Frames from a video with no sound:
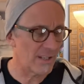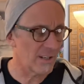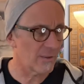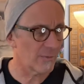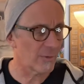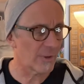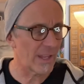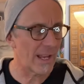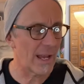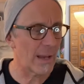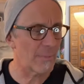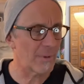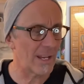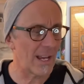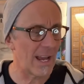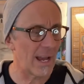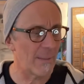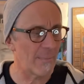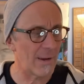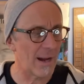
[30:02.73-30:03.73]
for the happy
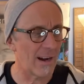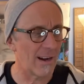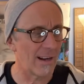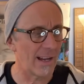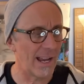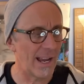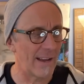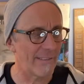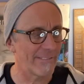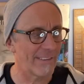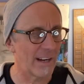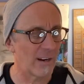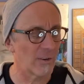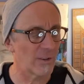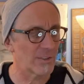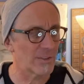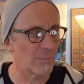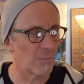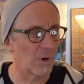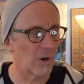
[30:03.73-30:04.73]
half hour
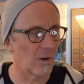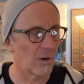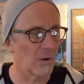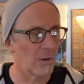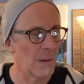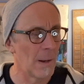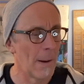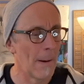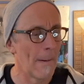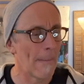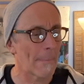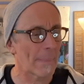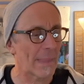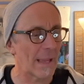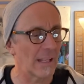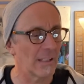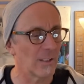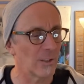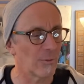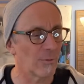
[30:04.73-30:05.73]
tomorrow.
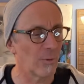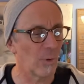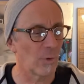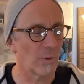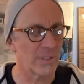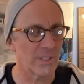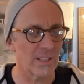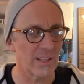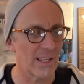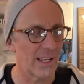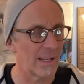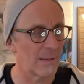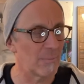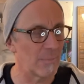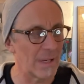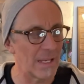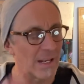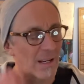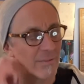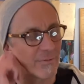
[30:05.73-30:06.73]
I look forward to that.
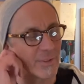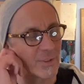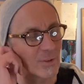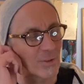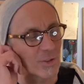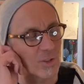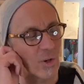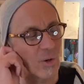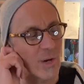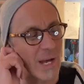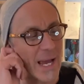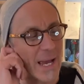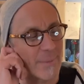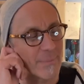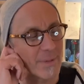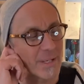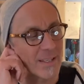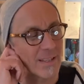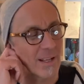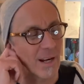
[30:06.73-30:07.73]
Man, I feel so
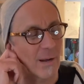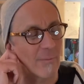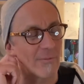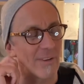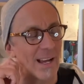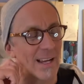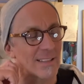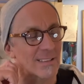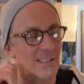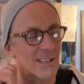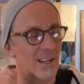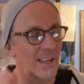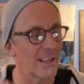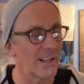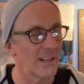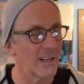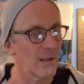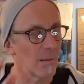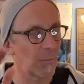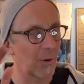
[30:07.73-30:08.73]
happy that I'm
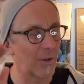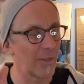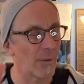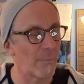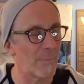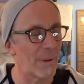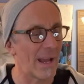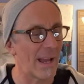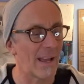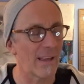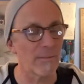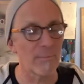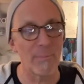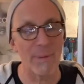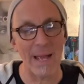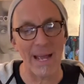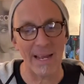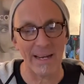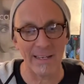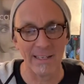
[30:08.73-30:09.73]
vaccinated. I'm on the path
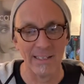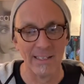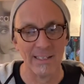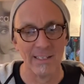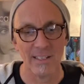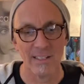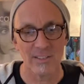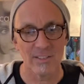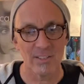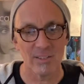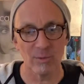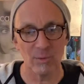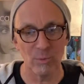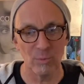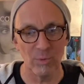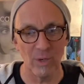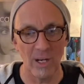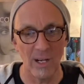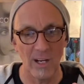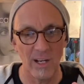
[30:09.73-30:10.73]
back to
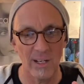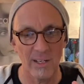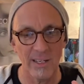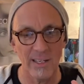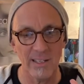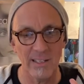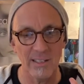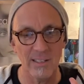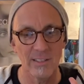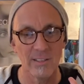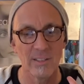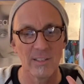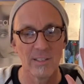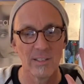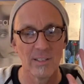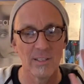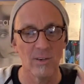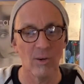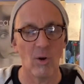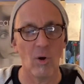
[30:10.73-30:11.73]
hugging
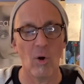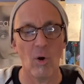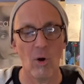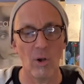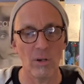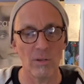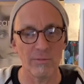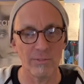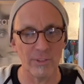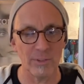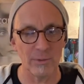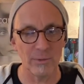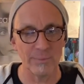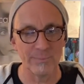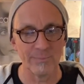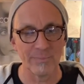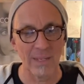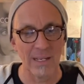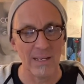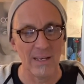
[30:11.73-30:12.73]
all of you.
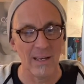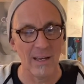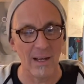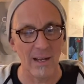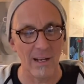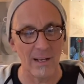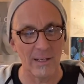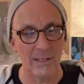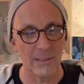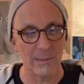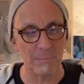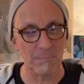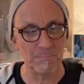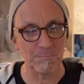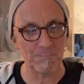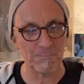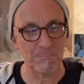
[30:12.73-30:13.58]
That